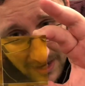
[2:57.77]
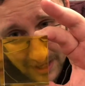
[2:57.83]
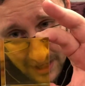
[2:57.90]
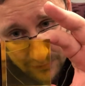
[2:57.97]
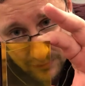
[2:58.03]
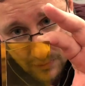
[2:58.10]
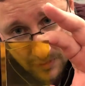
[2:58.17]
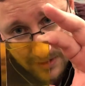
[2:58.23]
If
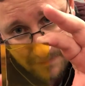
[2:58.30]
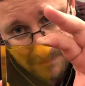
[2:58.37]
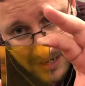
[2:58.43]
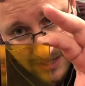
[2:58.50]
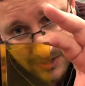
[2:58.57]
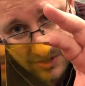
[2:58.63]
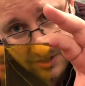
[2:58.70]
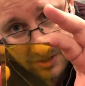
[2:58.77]
we want to
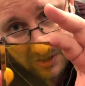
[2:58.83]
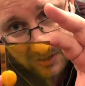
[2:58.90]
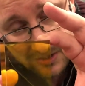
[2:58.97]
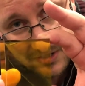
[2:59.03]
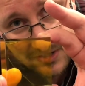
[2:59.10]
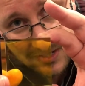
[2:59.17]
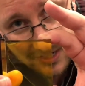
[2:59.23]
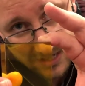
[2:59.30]
mix the
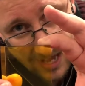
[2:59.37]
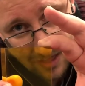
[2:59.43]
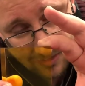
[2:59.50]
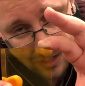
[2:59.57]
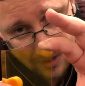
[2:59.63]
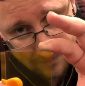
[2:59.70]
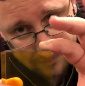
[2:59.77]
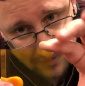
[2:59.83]
colours
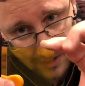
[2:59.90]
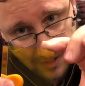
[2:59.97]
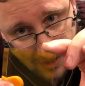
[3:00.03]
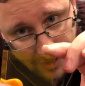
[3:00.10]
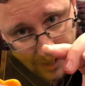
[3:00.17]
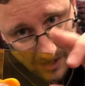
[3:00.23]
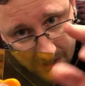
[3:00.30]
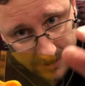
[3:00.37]
together,
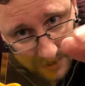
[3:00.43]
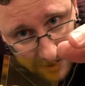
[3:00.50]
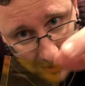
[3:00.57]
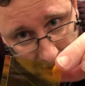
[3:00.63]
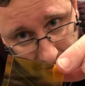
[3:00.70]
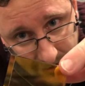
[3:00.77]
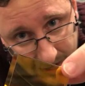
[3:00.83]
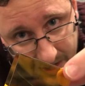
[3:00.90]
I can
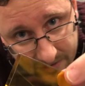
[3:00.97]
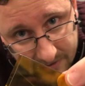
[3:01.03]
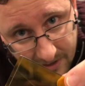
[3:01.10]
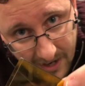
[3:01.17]
hold it at an